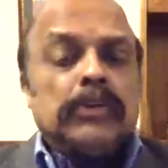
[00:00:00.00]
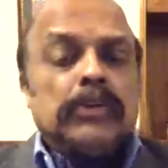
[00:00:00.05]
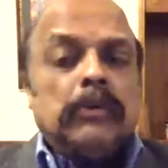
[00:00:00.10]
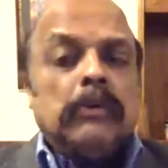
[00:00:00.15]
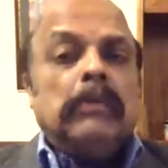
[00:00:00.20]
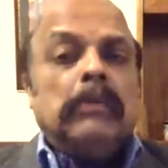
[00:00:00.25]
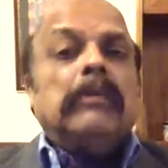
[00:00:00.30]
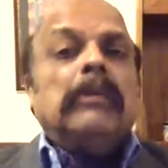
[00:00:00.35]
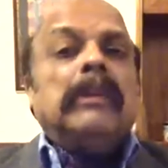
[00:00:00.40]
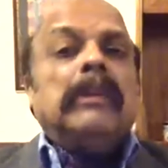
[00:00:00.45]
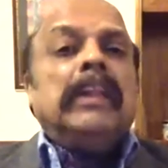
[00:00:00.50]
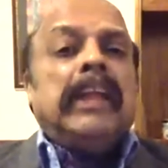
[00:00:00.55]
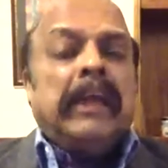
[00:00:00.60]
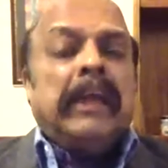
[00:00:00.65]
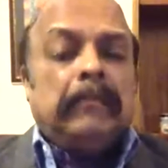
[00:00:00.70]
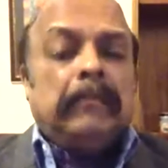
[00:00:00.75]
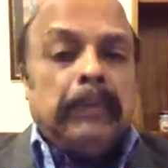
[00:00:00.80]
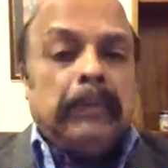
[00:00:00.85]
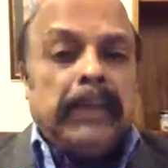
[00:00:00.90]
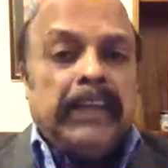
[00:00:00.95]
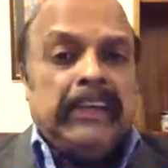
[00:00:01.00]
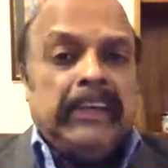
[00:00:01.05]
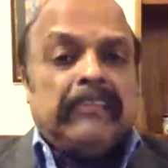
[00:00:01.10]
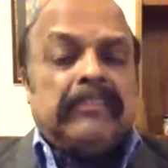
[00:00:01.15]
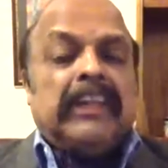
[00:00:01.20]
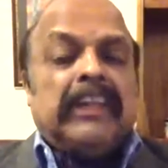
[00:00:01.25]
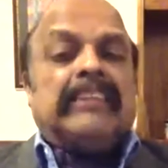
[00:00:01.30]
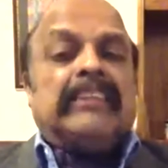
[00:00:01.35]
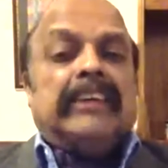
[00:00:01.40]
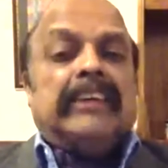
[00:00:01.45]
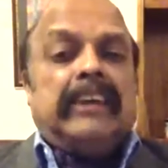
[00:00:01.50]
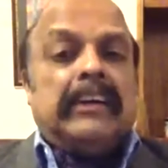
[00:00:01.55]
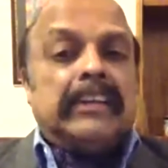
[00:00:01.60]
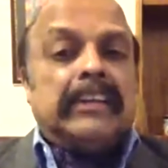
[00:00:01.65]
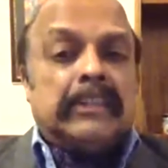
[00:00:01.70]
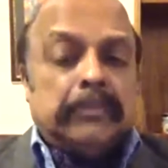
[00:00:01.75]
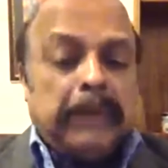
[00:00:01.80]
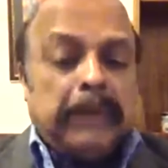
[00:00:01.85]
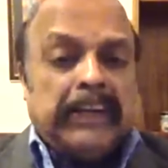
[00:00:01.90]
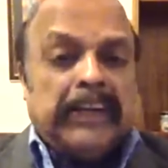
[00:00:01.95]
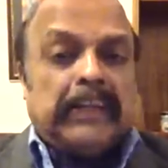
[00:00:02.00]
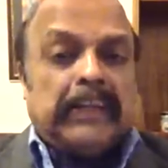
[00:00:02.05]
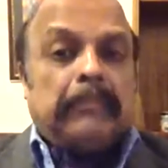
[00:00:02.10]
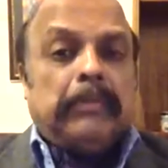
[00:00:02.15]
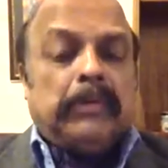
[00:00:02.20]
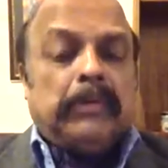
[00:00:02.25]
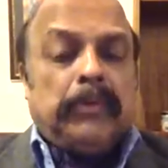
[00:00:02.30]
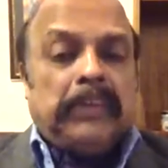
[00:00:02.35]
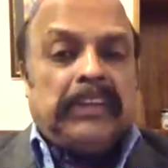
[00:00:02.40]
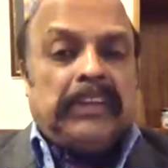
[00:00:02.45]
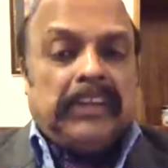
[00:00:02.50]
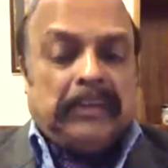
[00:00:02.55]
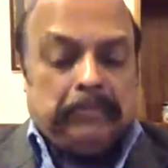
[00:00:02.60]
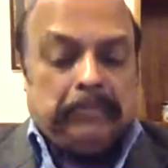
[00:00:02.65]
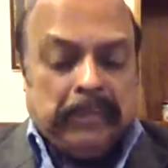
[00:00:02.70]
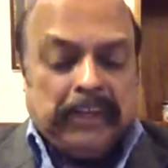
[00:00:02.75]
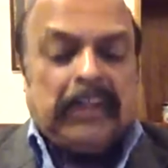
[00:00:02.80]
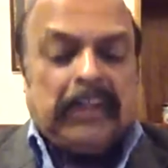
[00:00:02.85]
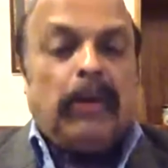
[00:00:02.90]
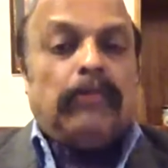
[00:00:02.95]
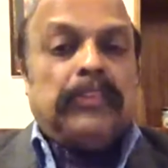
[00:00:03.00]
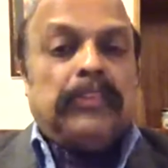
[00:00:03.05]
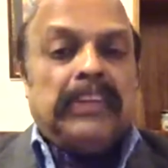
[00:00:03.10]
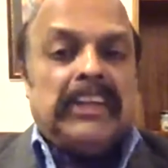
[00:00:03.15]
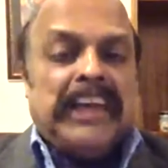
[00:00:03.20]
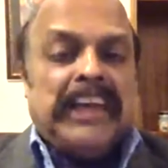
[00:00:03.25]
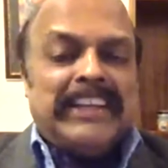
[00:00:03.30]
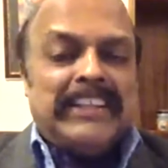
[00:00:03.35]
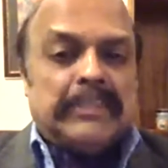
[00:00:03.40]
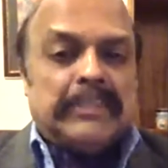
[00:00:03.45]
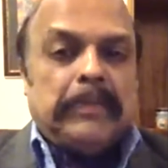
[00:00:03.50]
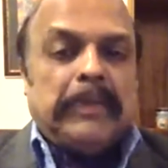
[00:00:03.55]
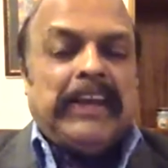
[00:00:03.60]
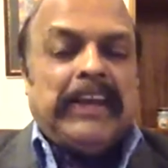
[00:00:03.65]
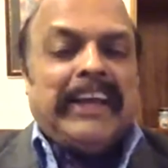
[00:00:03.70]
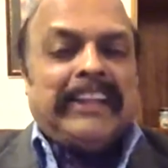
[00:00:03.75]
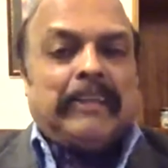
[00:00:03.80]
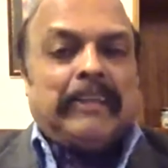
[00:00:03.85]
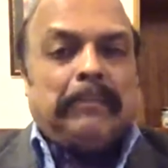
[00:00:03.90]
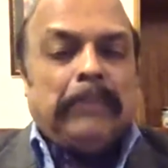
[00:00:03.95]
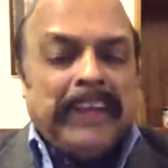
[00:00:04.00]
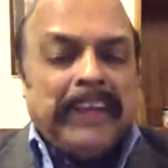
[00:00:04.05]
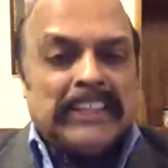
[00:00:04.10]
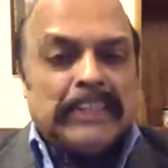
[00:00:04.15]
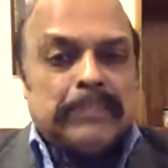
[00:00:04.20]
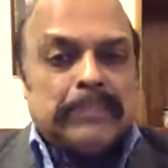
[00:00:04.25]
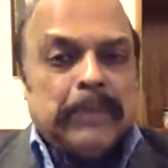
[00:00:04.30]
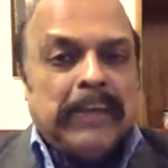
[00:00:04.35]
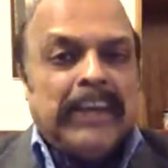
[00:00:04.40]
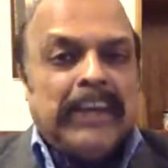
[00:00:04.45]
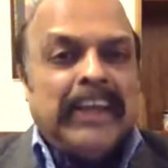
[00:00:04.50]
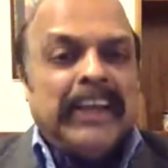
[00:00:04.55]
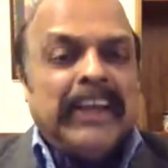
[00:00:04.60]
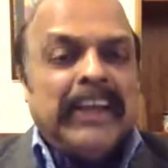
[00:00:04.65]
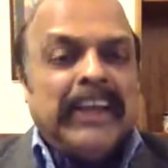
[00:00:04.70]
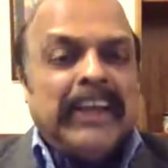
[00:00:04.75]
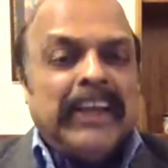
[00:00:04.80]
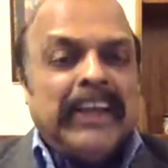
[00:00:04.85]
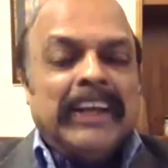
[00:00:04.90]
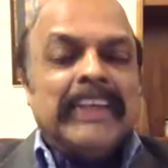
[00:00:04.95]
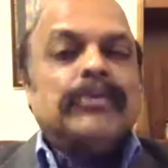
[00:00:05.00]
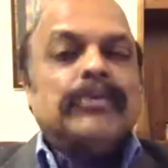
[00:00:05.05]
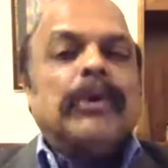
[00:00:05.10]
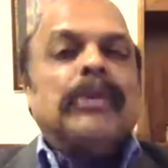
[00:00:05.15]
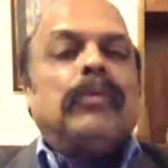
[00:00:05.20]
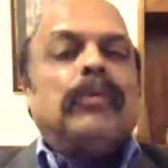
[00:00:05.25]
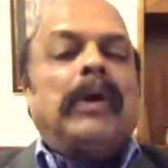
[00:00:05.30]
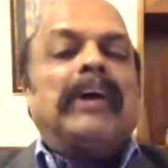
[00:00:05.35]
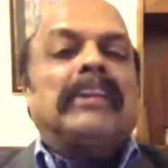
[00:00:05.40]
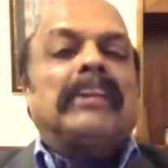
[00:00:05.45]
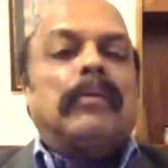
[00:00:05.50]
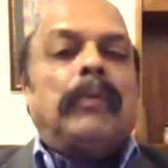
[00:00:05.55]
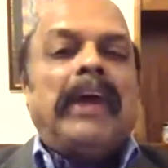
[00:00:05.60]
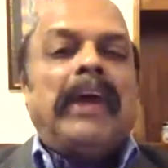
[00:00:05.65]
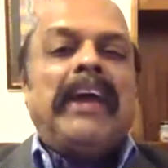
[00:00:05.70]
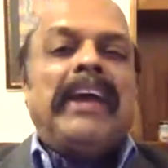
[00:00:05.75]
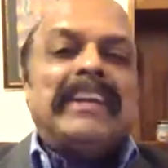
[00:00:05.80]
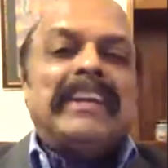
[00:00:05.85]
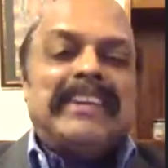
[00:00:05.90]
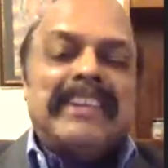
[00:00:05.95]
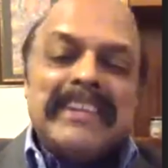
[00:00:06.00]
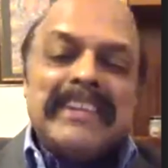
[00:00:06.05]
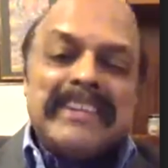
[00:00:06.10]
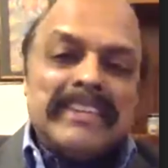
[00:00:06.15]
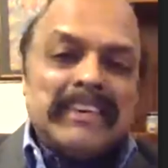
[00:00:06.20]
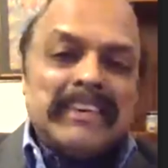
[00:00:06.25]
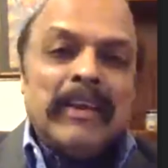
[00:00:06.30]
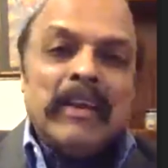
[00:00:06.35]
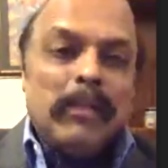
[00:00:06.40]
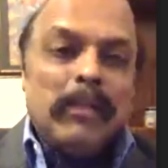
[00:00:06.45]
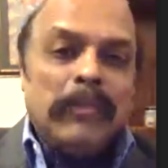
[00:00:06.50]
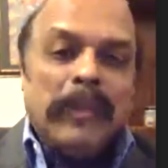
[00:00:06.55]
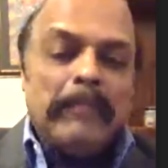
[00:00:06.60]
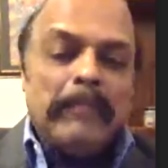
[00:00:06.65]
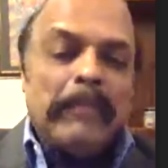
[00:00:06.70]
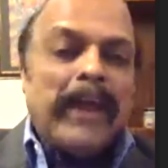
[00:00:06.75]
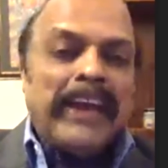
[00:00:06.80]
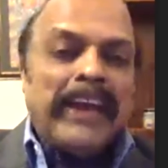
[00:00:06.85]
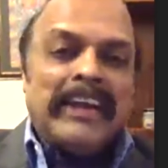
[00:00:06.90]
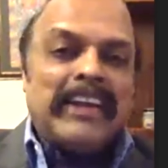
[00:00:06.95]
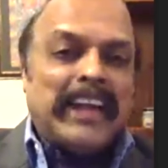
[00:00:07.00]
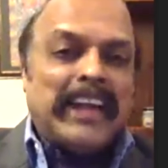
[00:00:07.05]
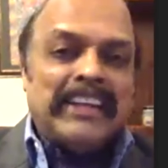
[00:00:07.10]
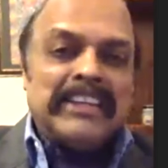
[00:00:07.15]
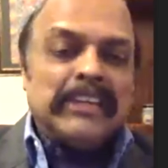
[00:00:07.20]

to believe that the arithmetic between the SP and the BSP is going to work the way it did way back in